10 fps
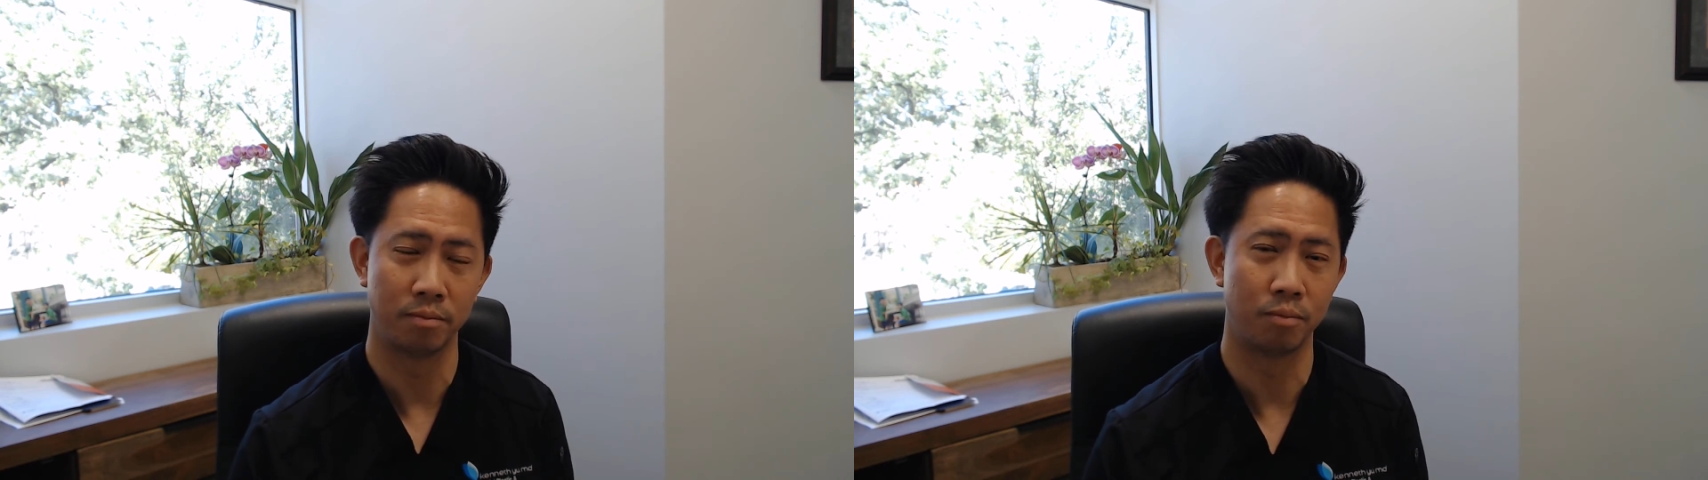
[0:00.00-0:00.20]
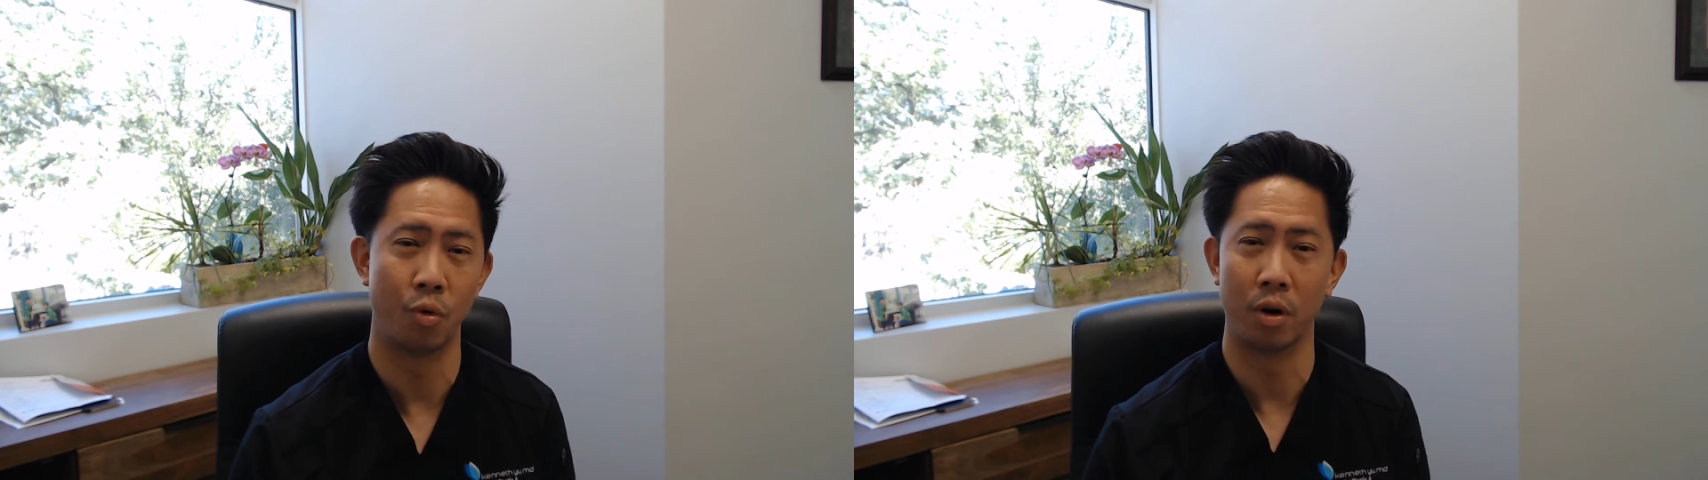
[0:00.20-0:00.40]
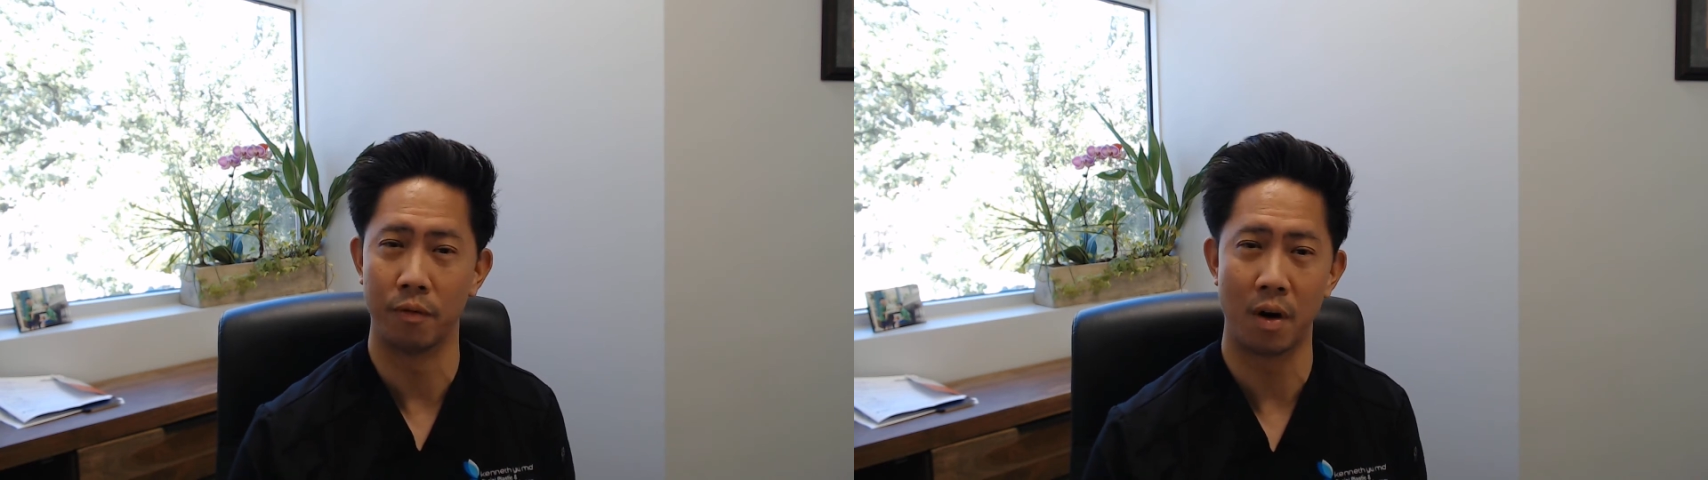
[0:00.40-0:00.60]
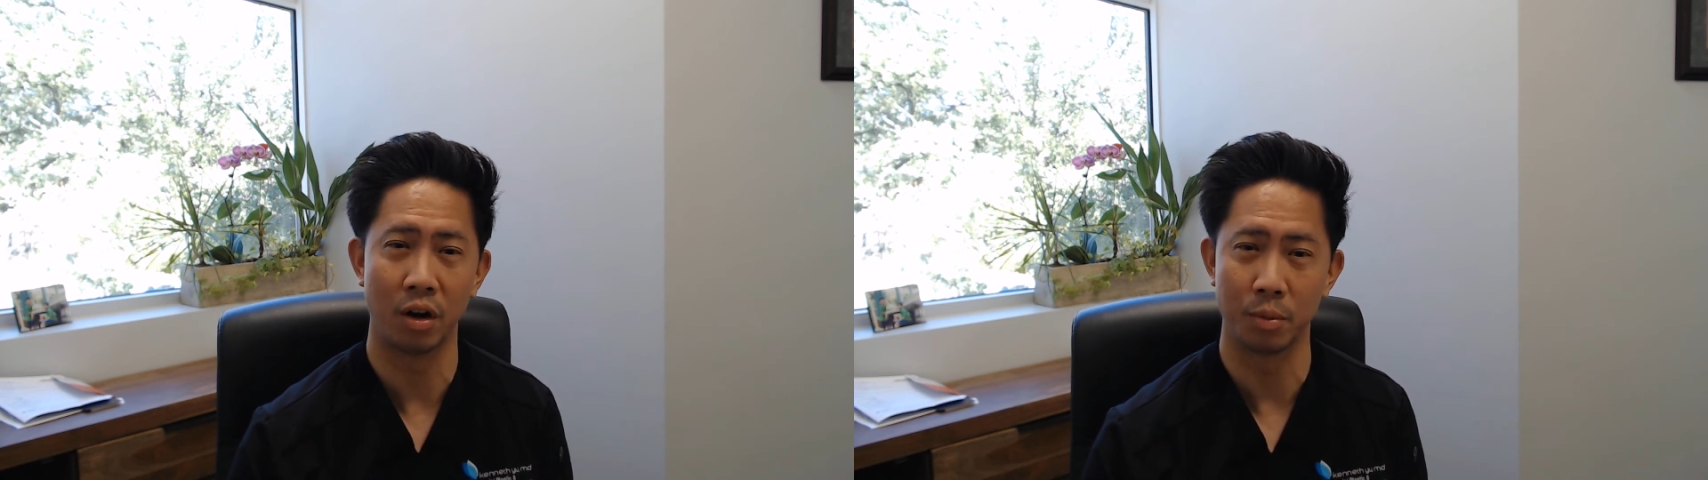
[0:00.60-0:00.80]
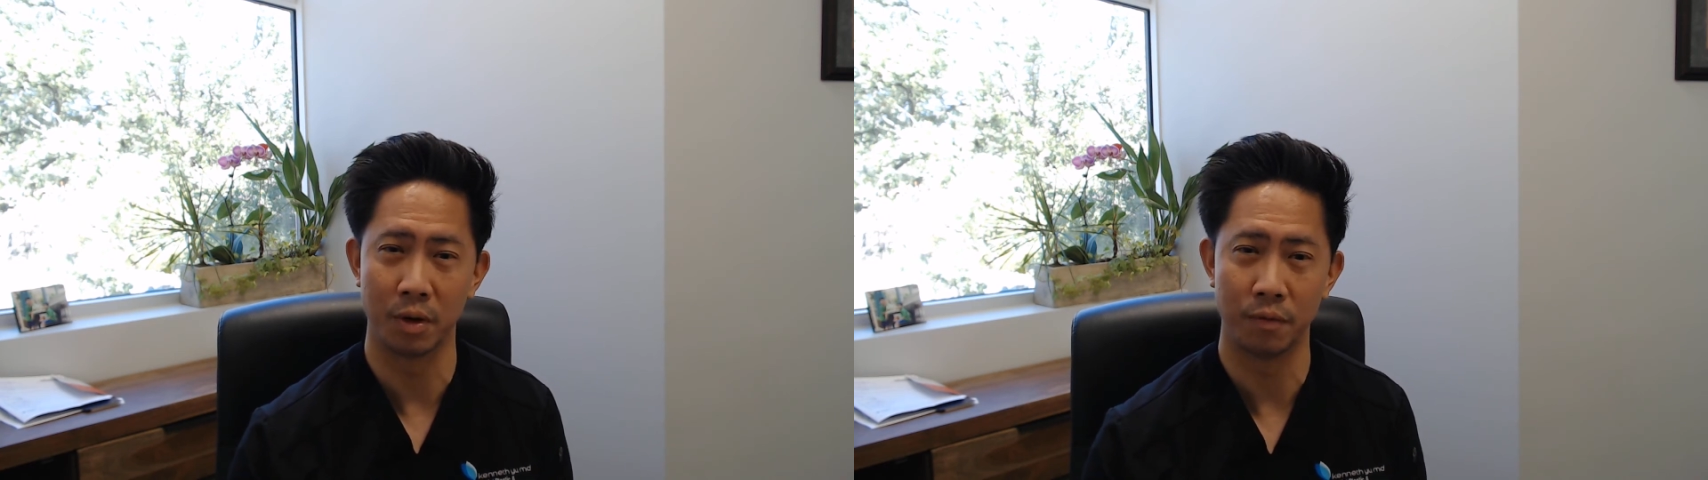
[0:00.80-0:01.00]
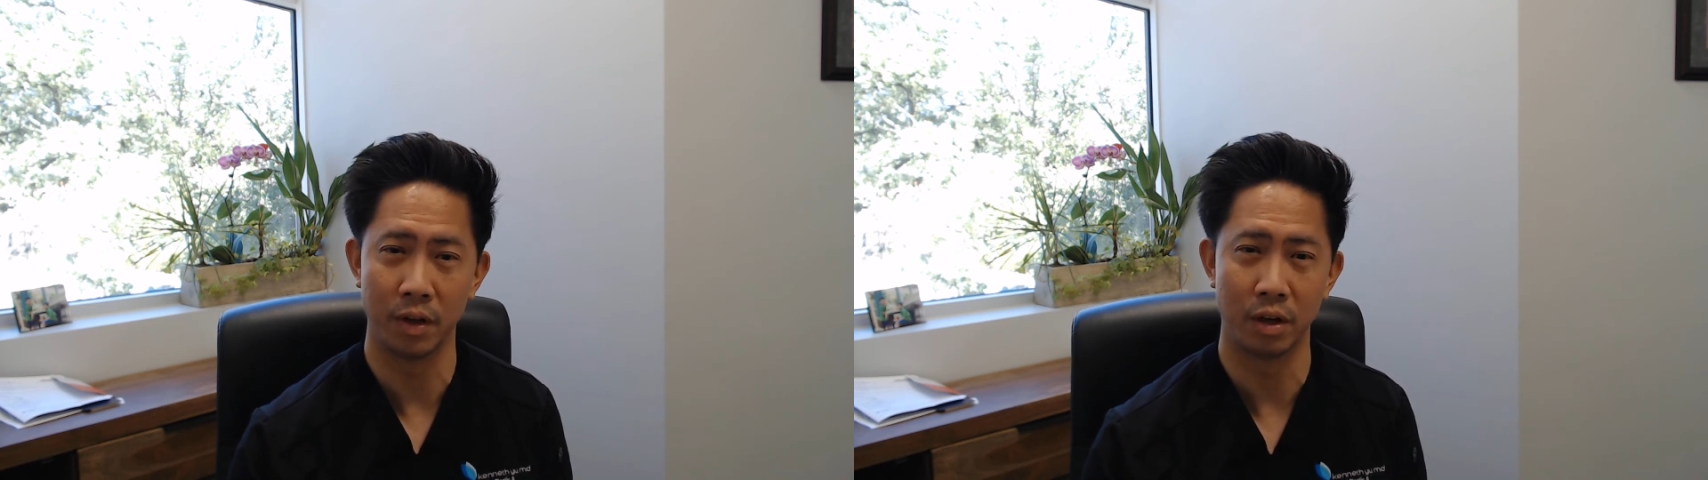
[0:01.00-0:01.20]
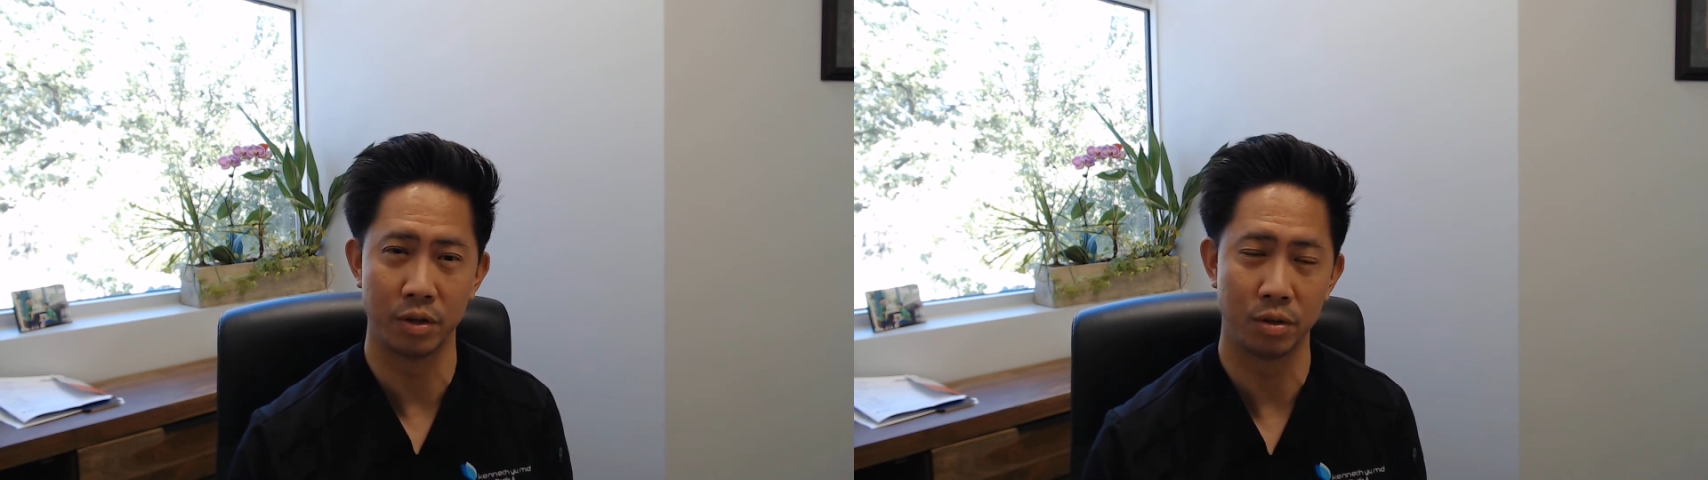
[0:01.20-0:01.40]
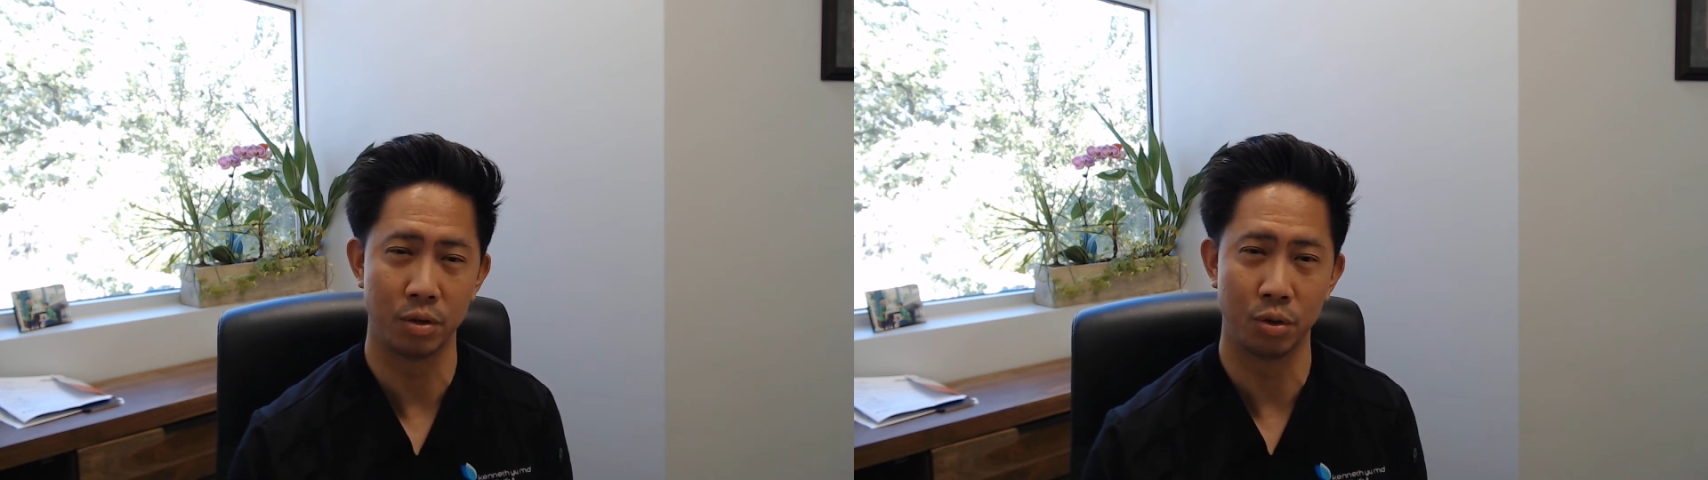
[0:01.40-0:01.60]
more volume of
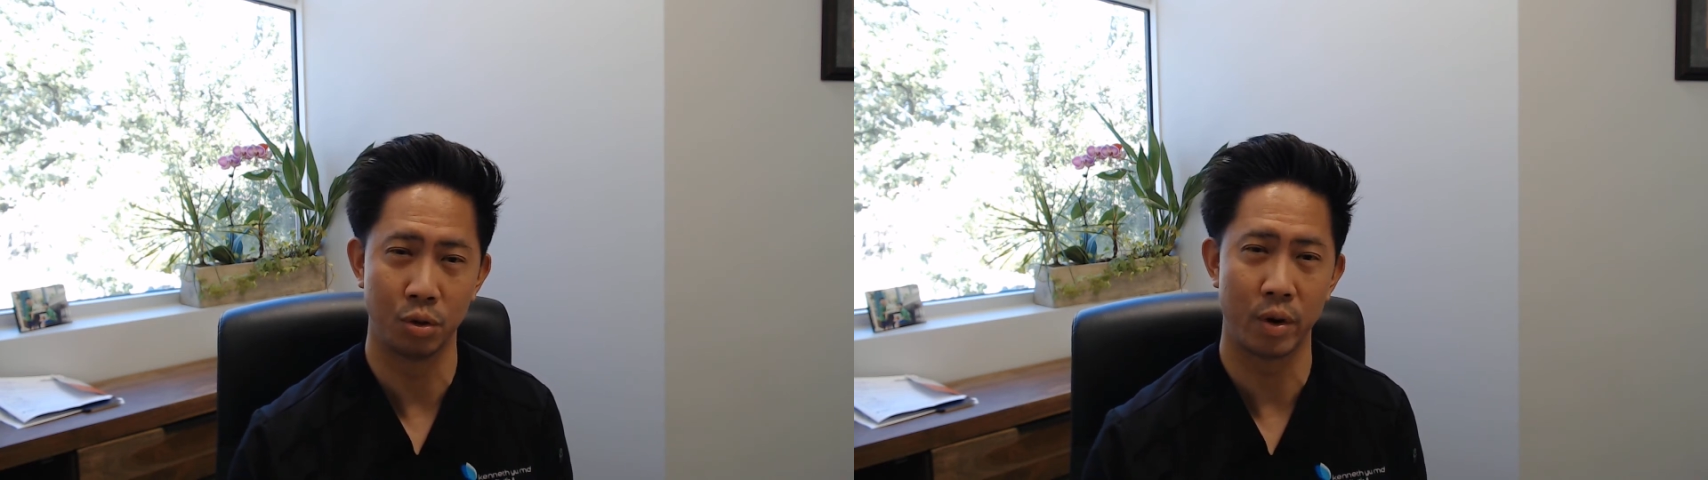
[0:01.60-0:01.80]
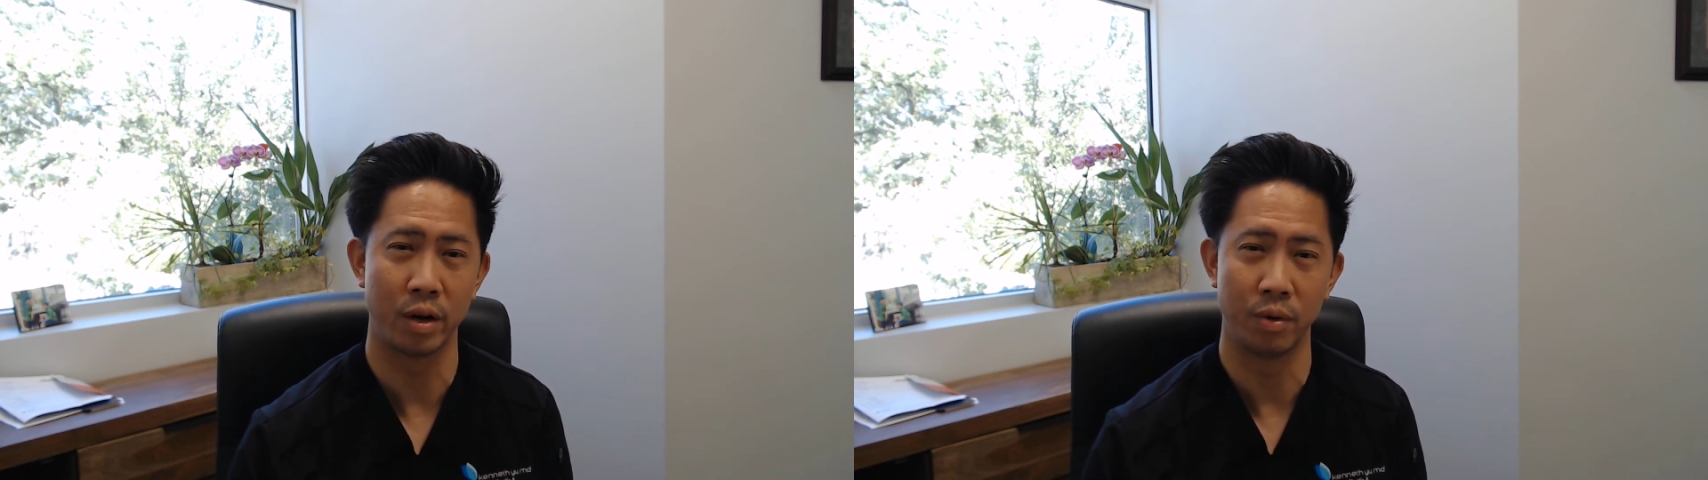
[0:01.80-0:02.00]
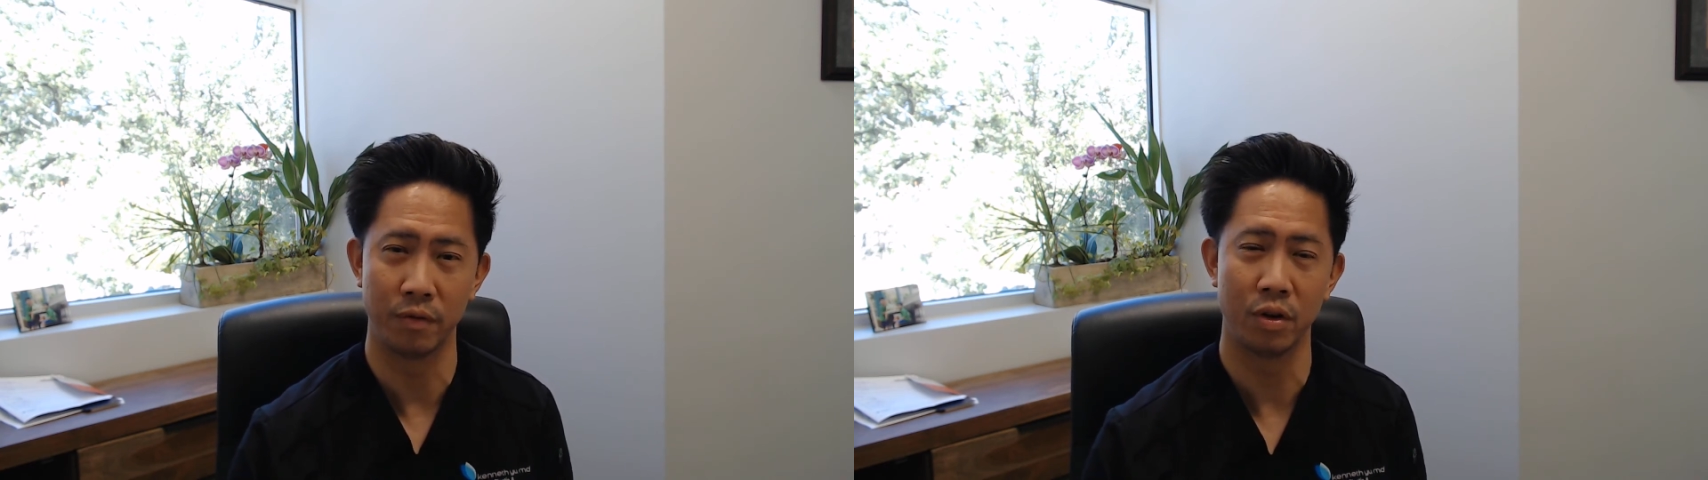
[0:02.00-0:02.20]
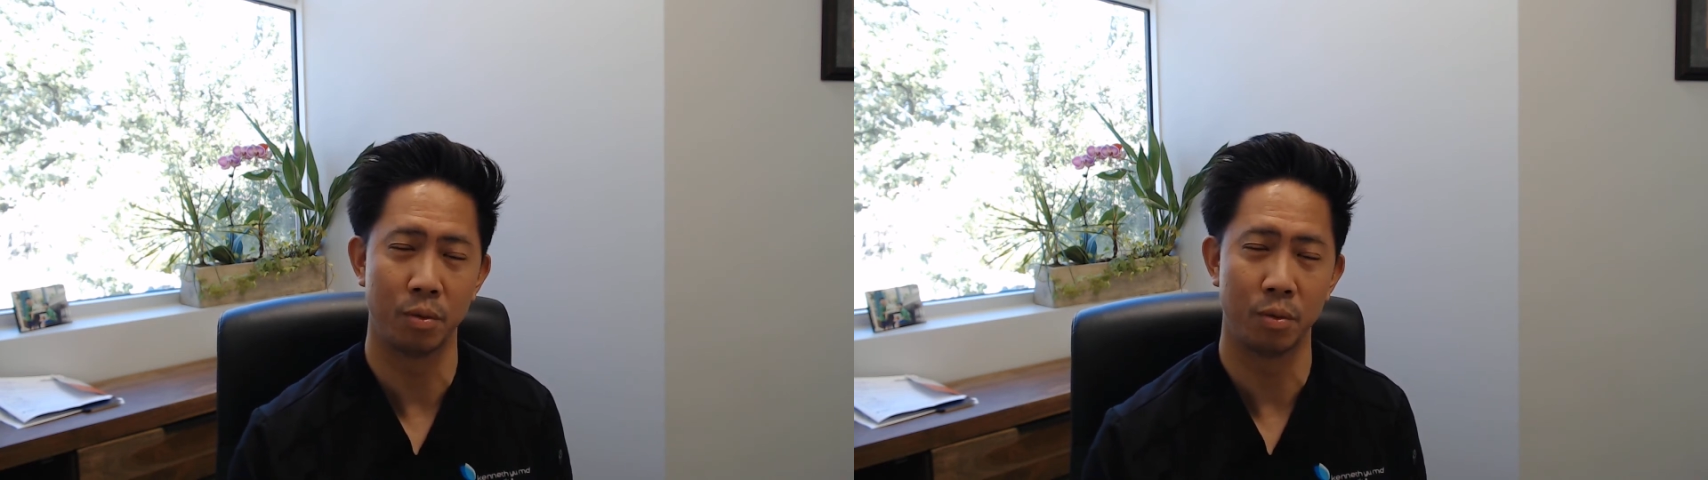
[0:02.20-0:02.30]
fillers to try to refill.